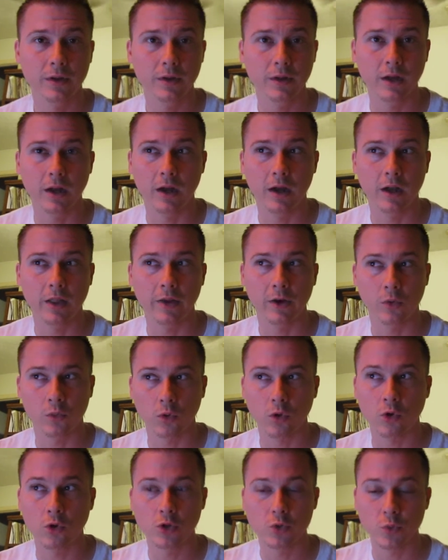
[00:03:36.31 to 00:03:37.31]
Their
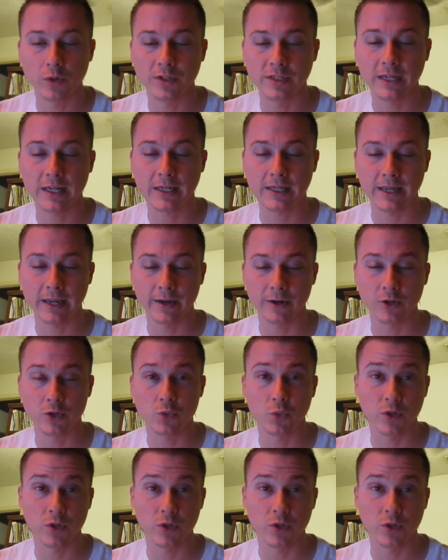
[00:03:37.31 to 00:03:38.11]
roles were dictators,